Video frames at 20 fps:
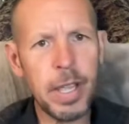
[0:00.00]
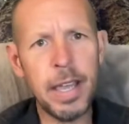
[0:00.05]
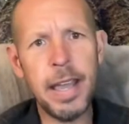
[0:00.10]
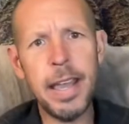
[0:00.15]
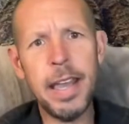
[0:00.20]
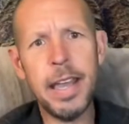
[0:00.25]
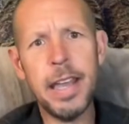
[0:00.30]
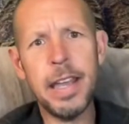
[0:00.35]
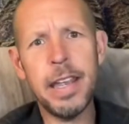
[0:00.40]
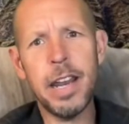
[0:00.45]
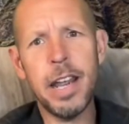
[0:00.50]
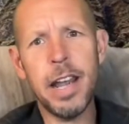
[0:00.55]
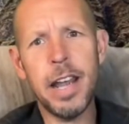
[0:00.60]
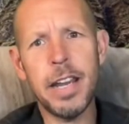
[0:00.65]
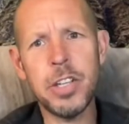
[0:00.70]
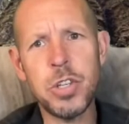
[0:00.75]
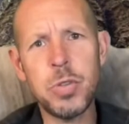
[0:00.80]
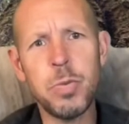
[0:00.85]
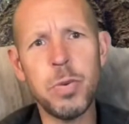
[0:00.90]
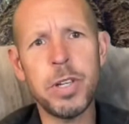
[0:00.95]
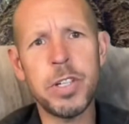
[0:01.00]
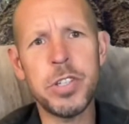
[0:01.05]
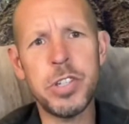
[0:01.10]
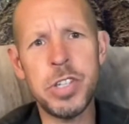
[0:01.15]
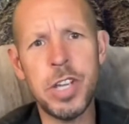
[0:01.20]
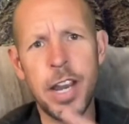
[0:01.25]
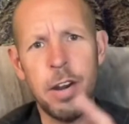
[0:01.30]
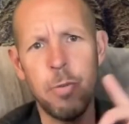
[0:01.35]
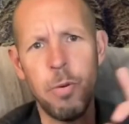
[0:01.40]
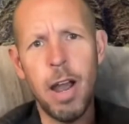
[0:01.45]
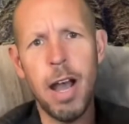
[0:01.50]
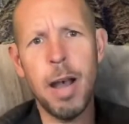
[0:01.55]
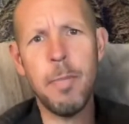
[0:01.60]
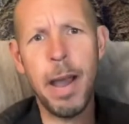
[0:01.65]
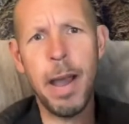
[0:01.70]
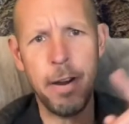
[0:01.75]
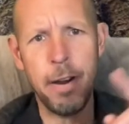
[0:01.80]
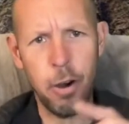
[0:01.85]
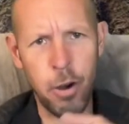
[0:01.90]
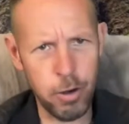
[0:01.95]
And I just want to say, Rob,
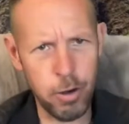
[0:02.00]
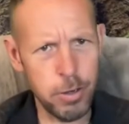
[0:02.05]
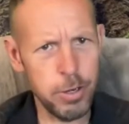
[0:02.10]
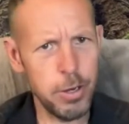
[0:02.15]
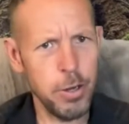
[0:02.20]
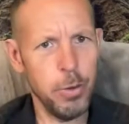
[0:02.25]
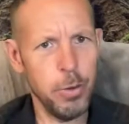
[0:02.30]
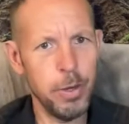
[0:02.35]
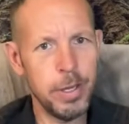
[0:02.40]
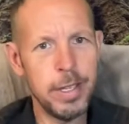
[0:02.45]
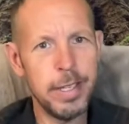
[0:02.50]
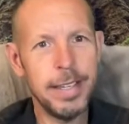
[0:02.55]
I heard you,